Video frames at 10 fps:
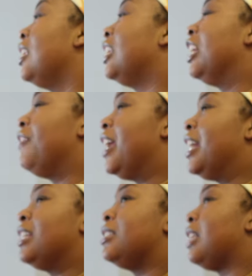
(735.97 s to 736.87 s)
living
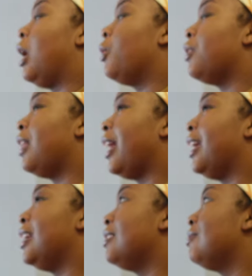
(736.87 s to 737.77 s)
in the South,
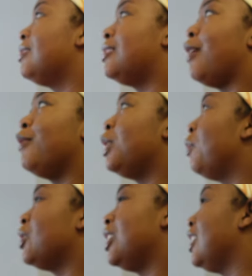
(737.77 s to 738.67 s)
like seventy
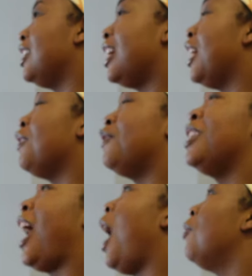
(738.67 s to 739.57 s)
percent of niggas, if
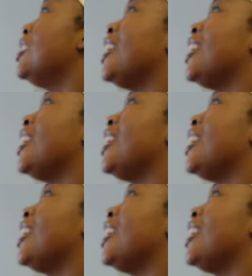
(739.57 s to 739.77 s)
not, I would